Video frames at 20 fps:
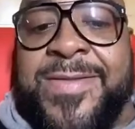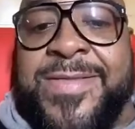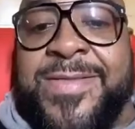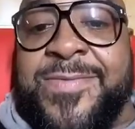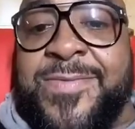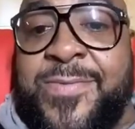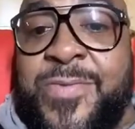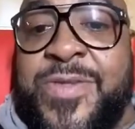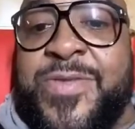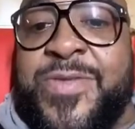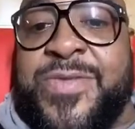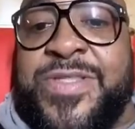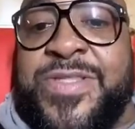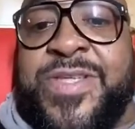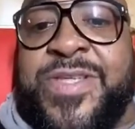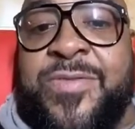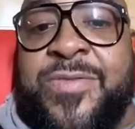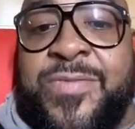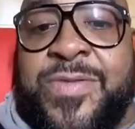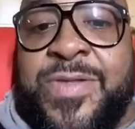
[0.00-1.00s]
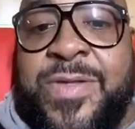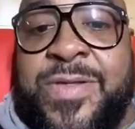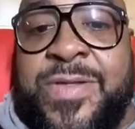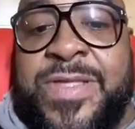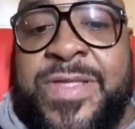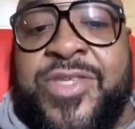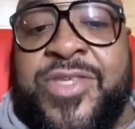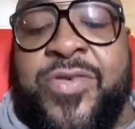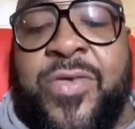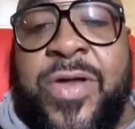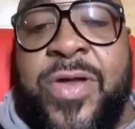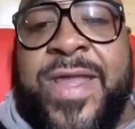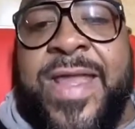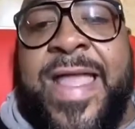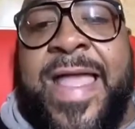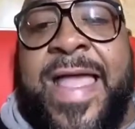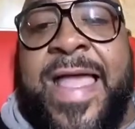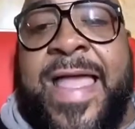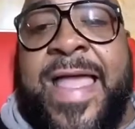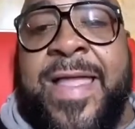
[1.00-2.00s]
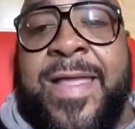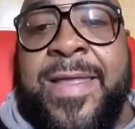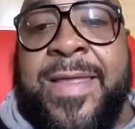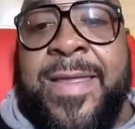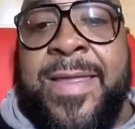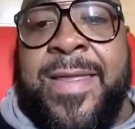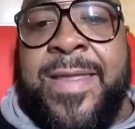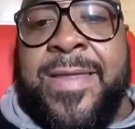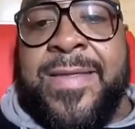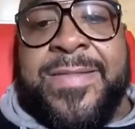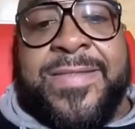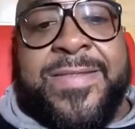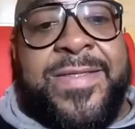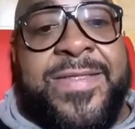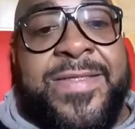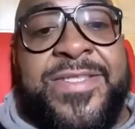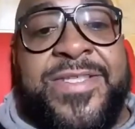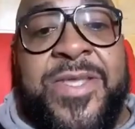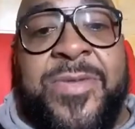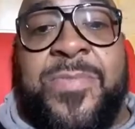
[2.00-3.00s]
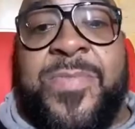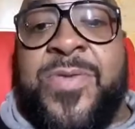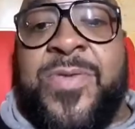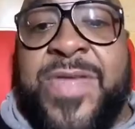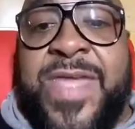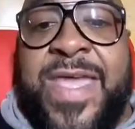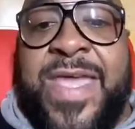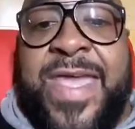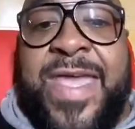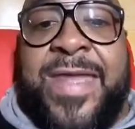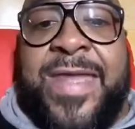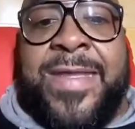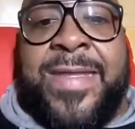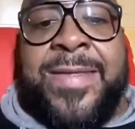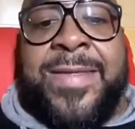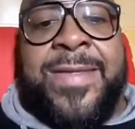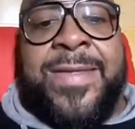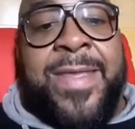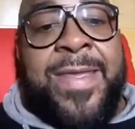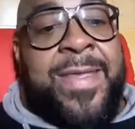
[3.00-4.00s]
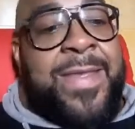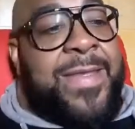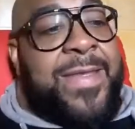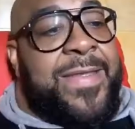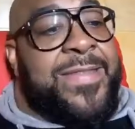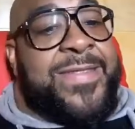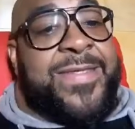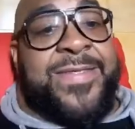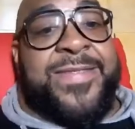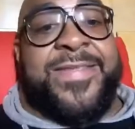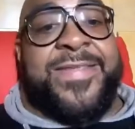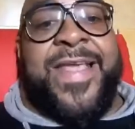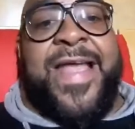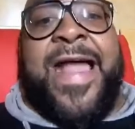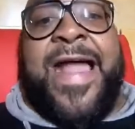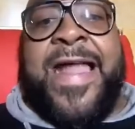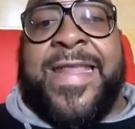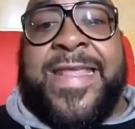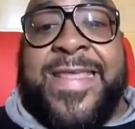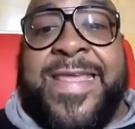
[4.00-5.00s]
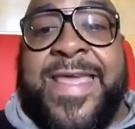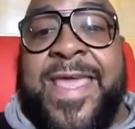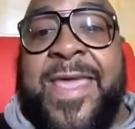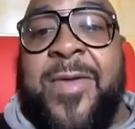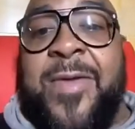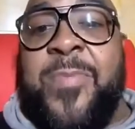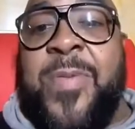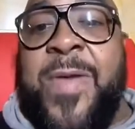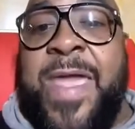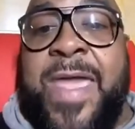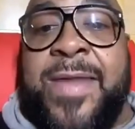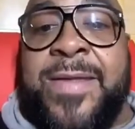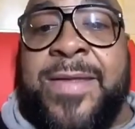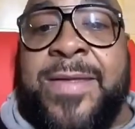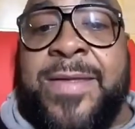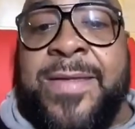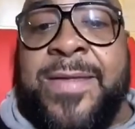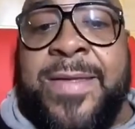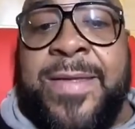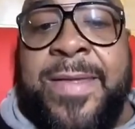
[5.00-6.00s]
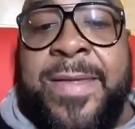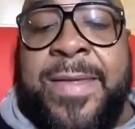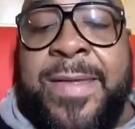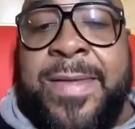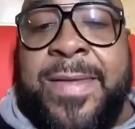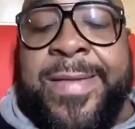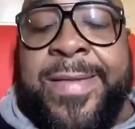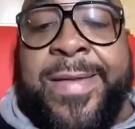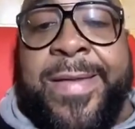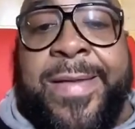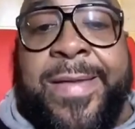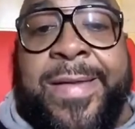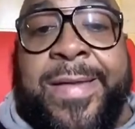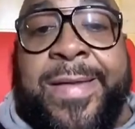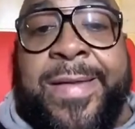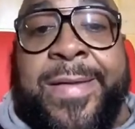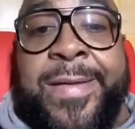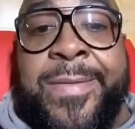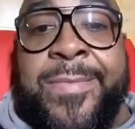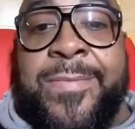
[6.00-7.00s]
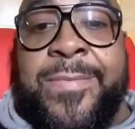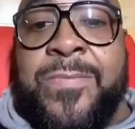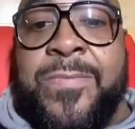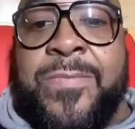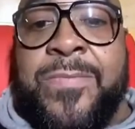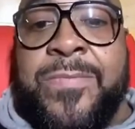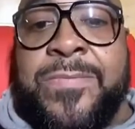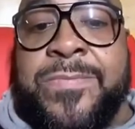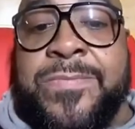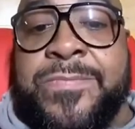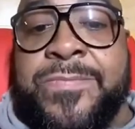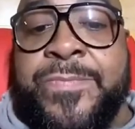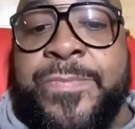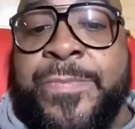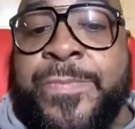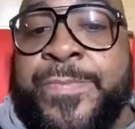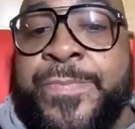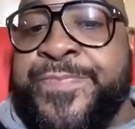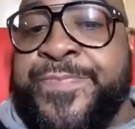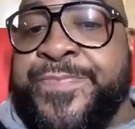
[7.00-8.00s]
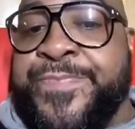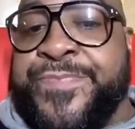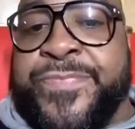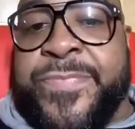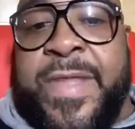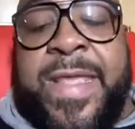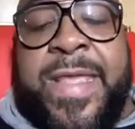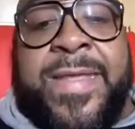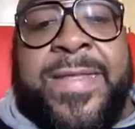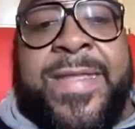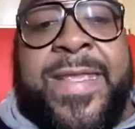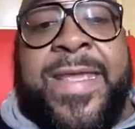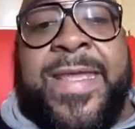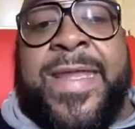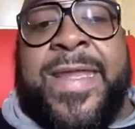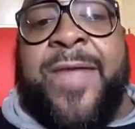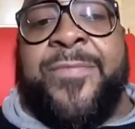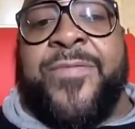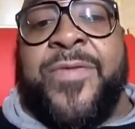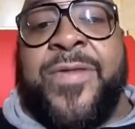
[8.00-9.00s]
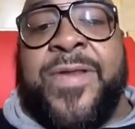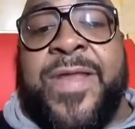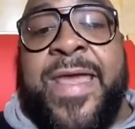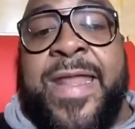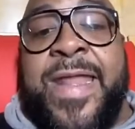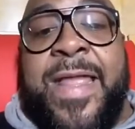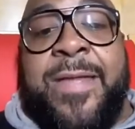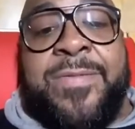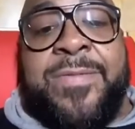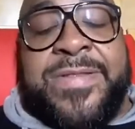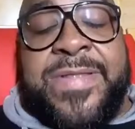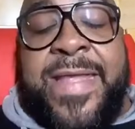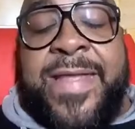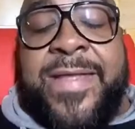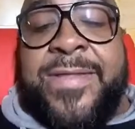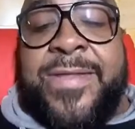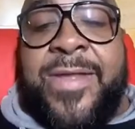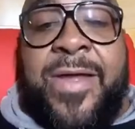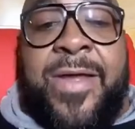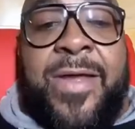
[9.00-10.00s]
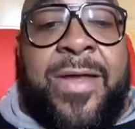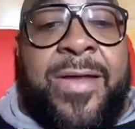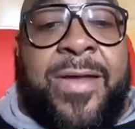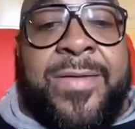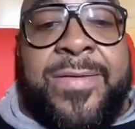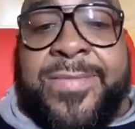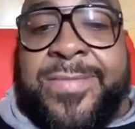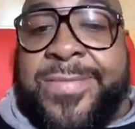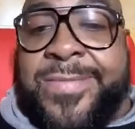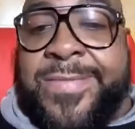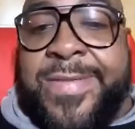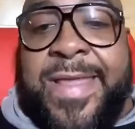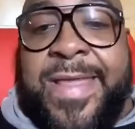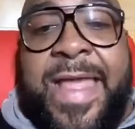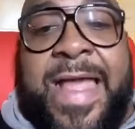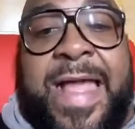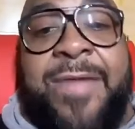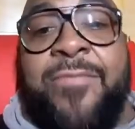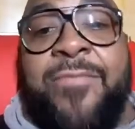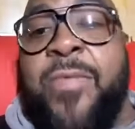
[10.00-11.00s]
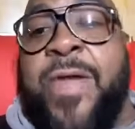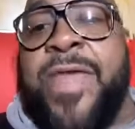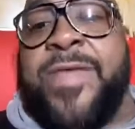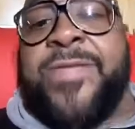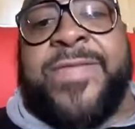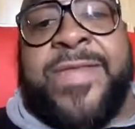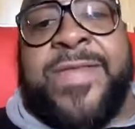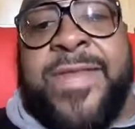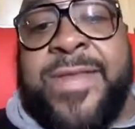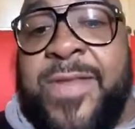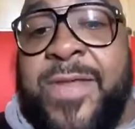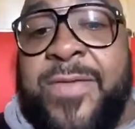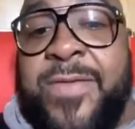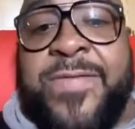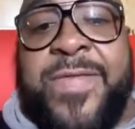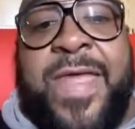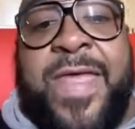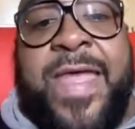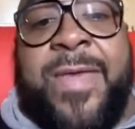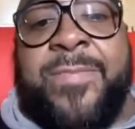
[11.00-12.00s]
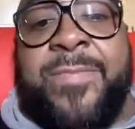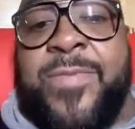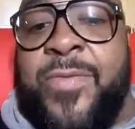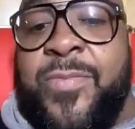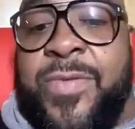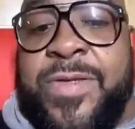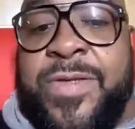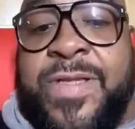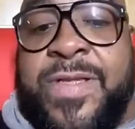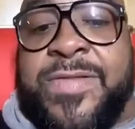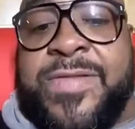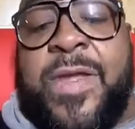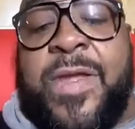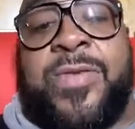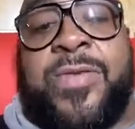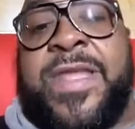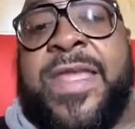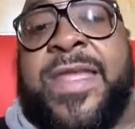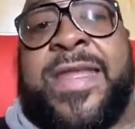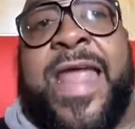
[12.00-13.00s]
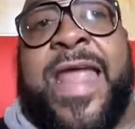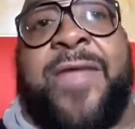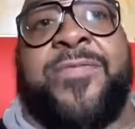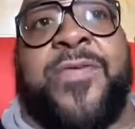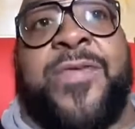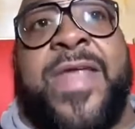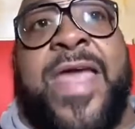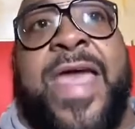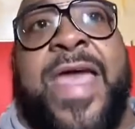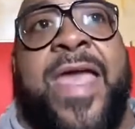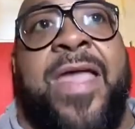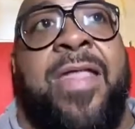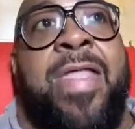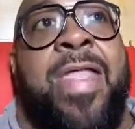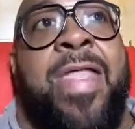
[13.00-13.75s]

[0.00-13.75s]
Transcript: which was the Detroit guy, to Jim Buchanan, to Scotty Campana. And then after that, I was like, dog, I've wasted enough time doing this. Oh, then after that,